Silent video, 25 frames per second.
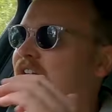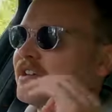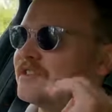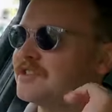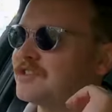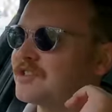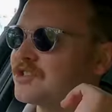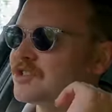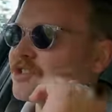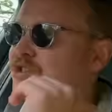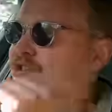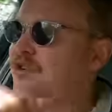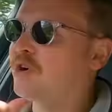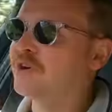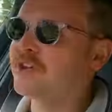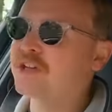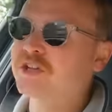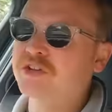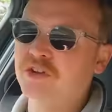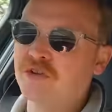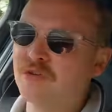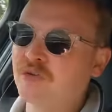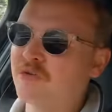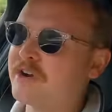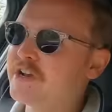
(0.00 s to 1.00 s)
There's a
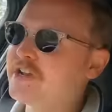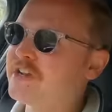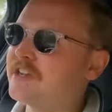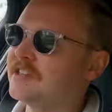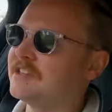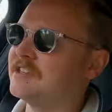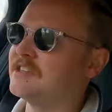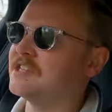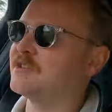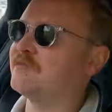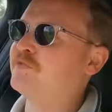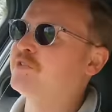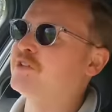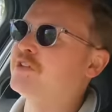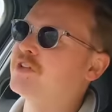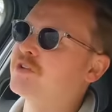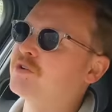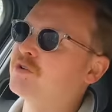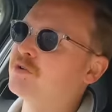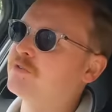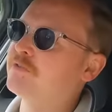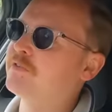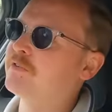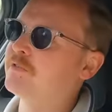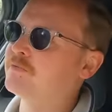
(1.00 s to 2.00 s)
shocking creak in this
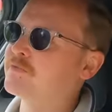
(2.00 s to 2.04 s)
vehicle